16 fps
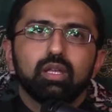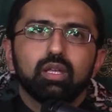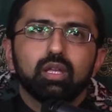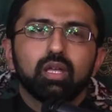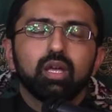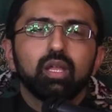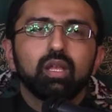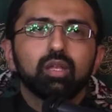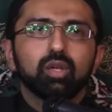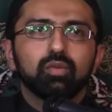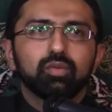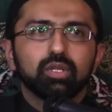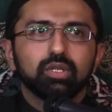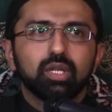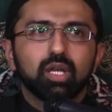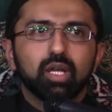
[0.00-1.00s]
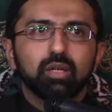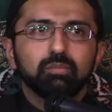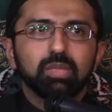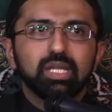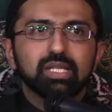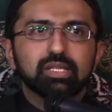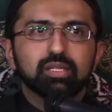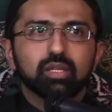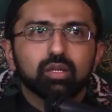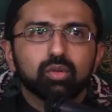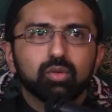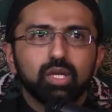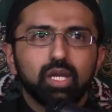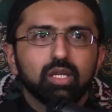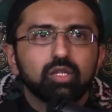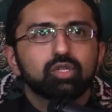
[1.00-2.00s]
Khalq of Allah means the
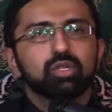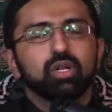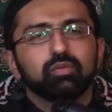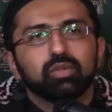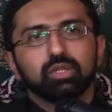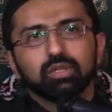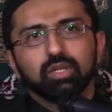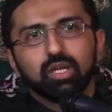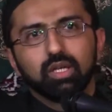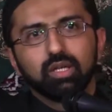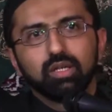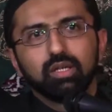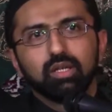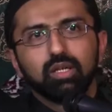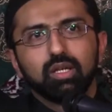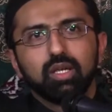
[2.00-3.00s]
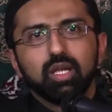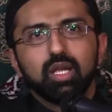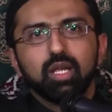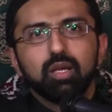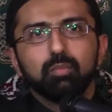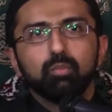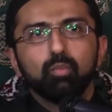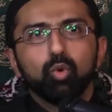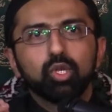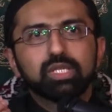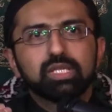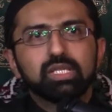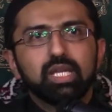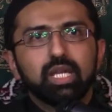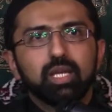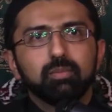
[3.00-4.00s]
creation of Allah.
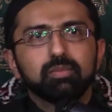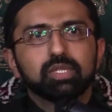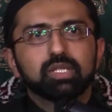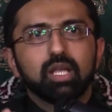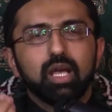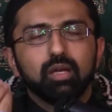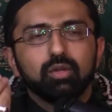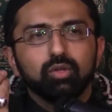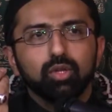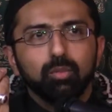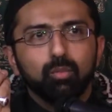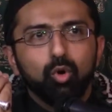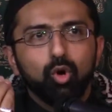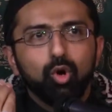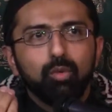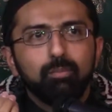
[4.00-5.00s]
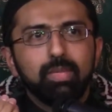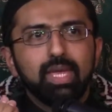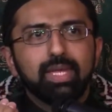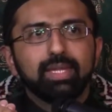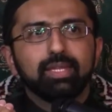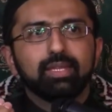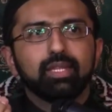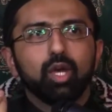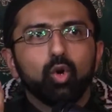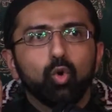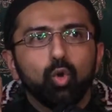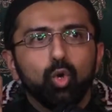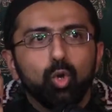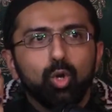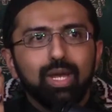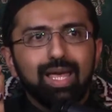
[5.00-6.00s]
Muslims, the mu'min, the
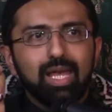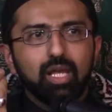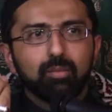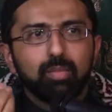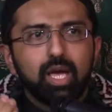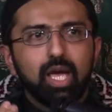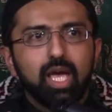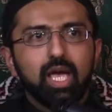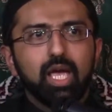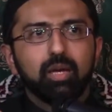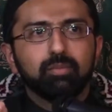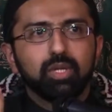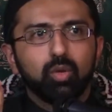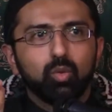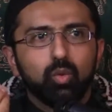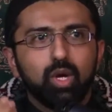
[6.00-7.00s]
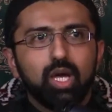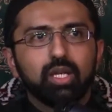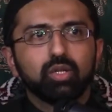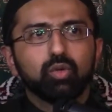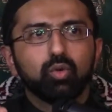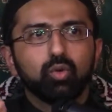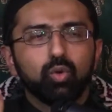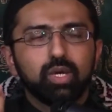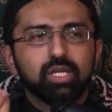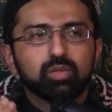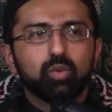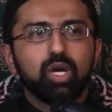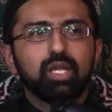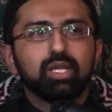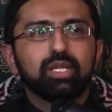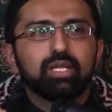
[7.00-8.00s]
ulul albab, the one who is
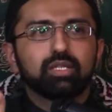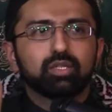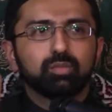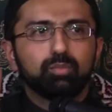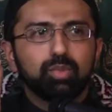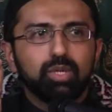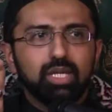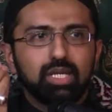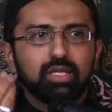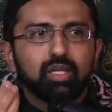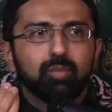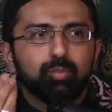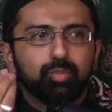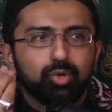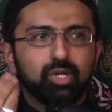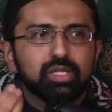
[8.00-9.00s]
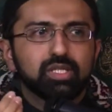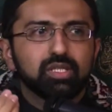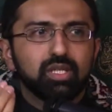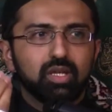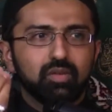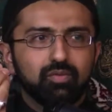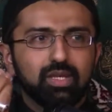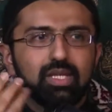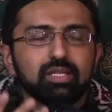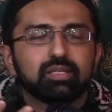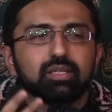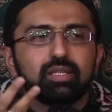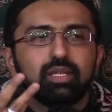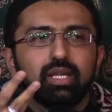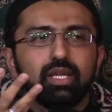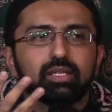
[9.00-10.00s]
wanting to be the person of
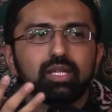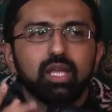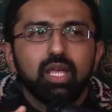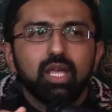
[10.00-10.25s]
intellect,